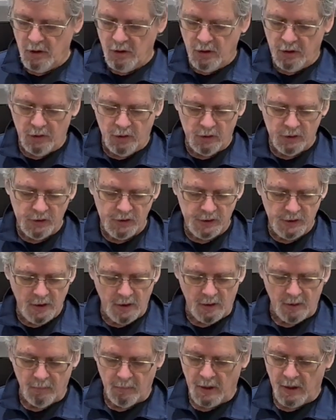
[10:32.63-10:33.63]
your
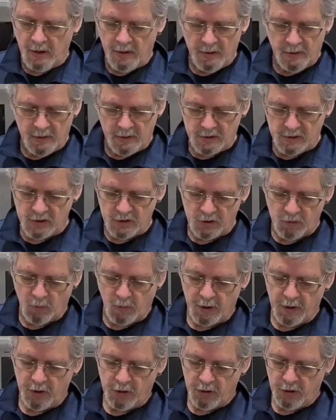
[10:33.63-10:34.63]
stem, this is
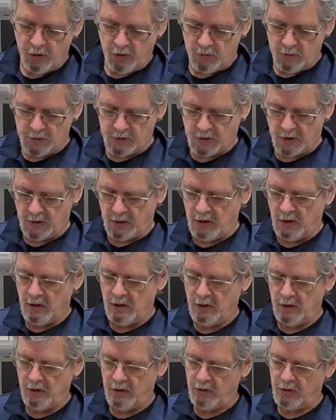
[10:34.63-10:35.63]
where you're using
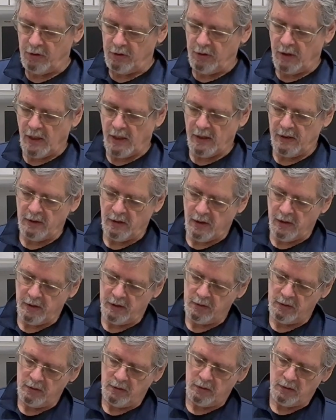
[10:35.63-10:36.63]
your
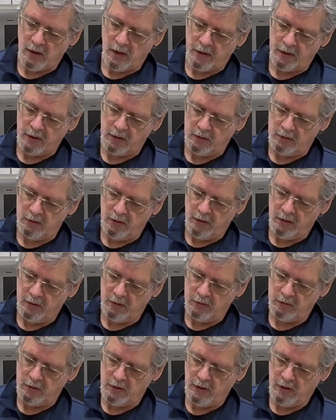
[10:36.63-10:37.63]
nylon locking nut,
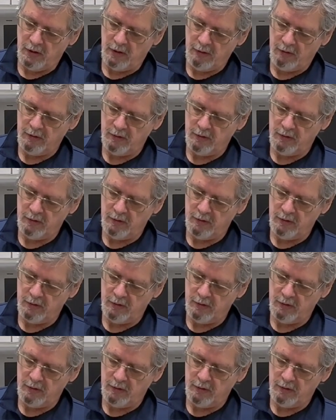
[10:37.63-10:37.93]
okay?